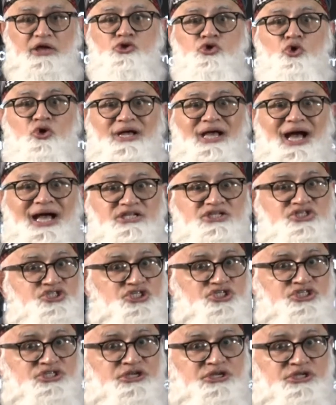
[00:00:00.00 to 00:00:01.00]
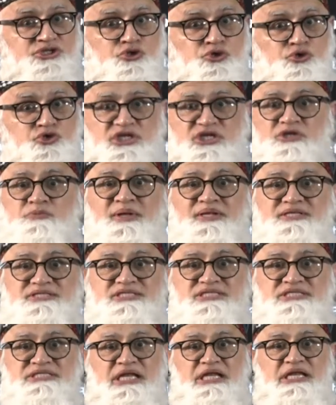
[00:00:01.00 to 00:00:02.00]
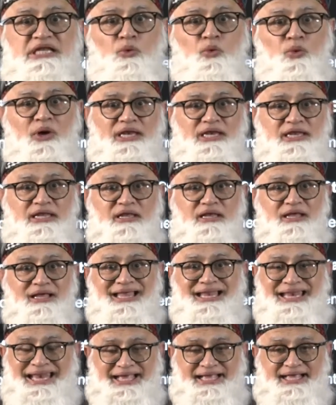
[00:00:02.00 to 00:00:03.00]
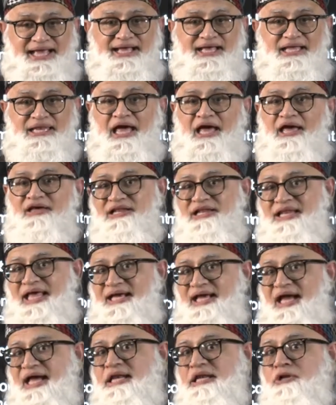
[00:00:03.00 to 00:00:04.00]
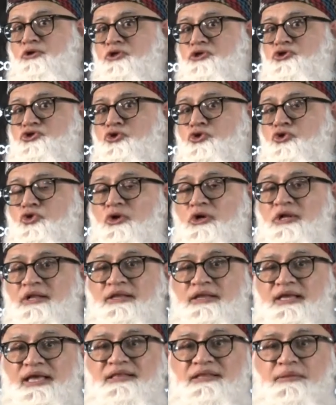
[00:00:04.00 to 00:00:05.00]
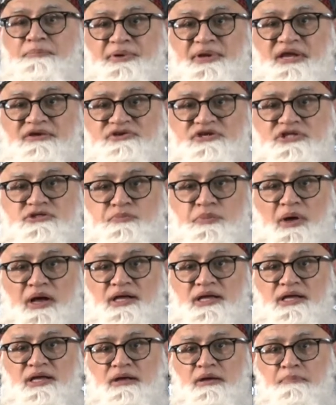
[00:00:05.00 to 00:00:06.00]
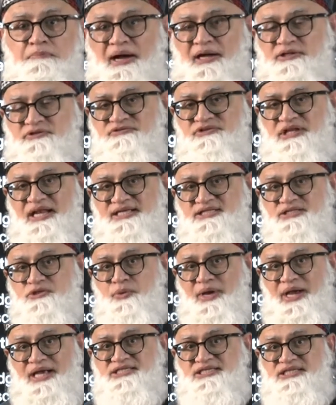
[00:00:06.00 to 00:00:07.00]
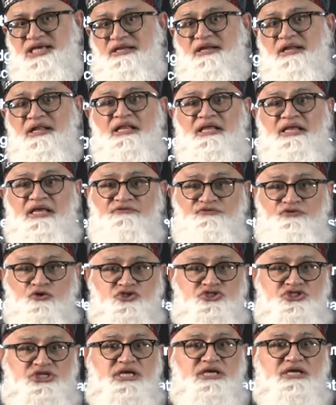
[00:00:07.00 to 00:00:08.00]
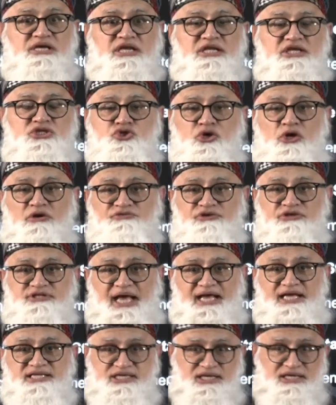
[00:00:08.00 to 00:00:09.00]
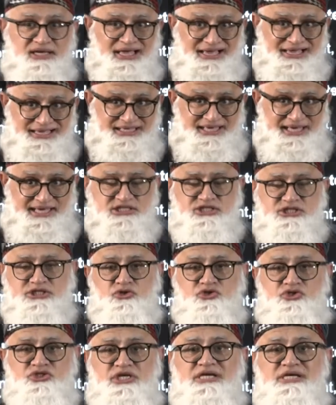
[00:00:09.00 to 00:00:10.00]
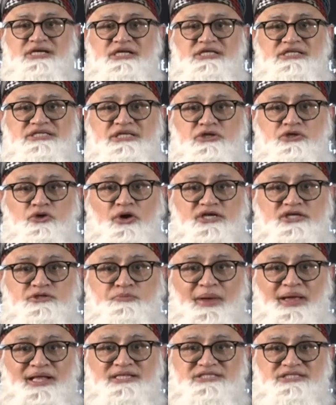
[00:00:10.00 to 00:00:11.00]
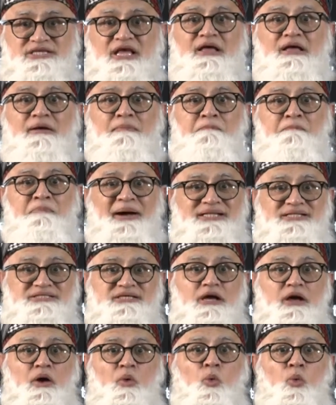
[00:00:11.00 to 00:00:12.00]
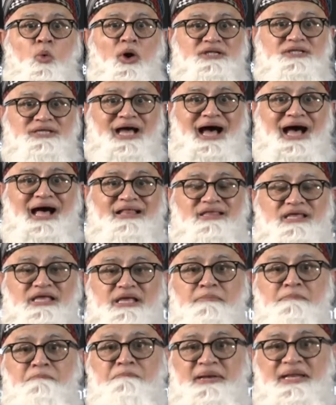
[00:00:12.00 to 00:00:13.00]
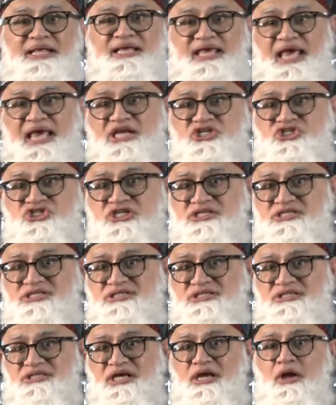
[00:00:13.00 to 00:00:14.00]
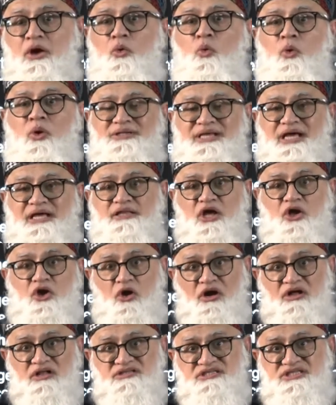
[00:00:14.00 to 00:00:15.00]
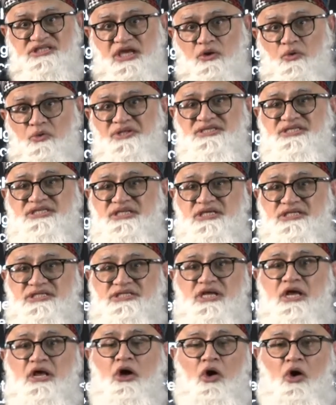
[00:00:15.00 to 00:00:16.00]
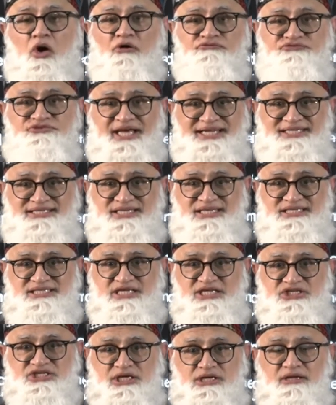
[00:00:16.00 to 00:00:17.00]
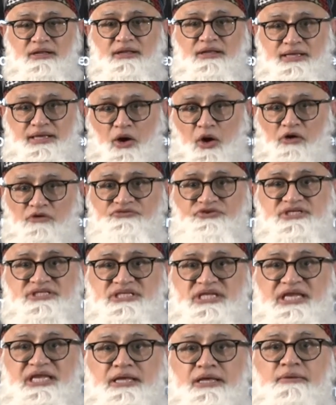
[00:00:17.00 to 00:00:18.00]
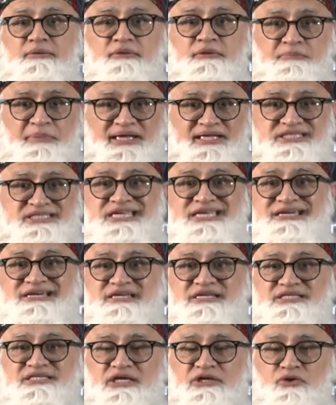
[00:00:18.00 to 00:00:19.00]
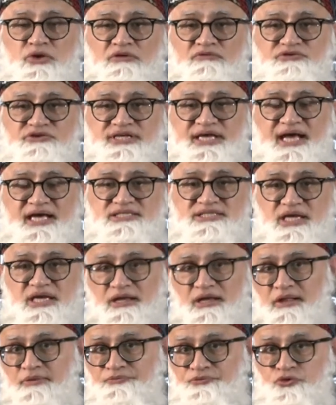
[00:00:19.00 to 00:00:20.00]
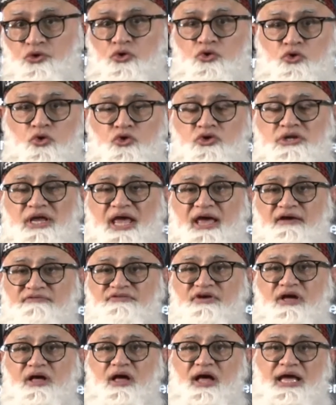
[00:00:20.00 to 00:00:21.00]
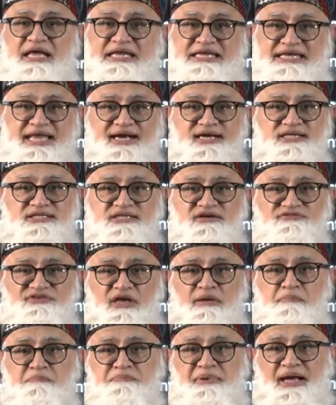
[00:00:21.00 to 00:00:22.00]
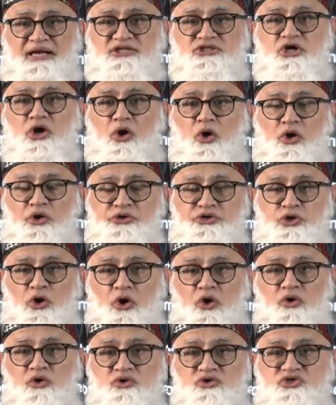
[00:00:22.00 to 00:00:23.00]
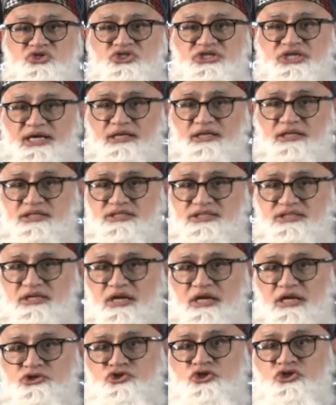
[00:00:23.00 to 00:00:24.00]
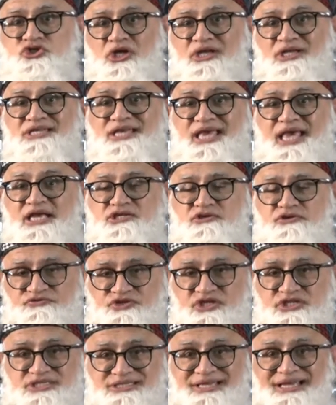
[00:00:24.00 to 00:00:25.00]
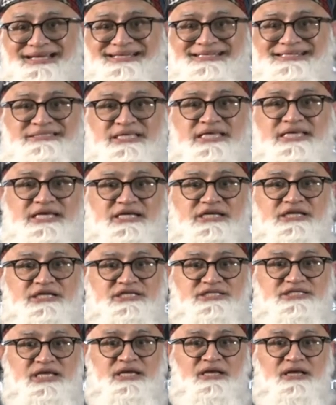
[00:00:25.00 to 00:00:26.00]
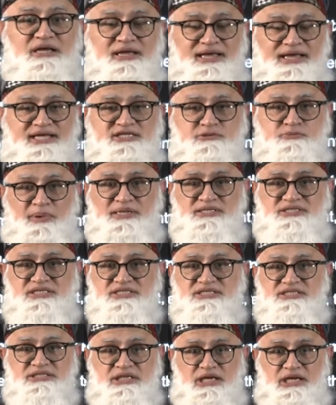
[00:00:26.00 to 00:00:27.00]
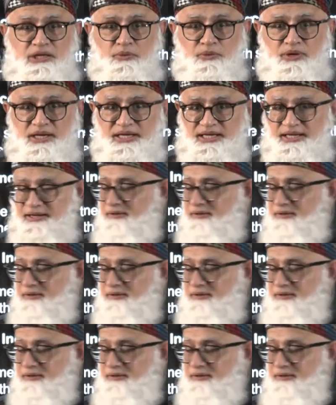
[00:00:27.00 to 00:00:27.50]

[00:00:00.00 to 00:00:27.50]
can't just reduce expenses nilly-willy. Like I alluded to in the previous part of the lesson where I said, if you decrease your advertising, yes, you're decreasing your expense, but what are the implications? What are the consequences of that decision? Obviously, by decreasing your advertising, you could have a negative impact on your sales. So it's not a case of just decreasing expenses nilly-willy.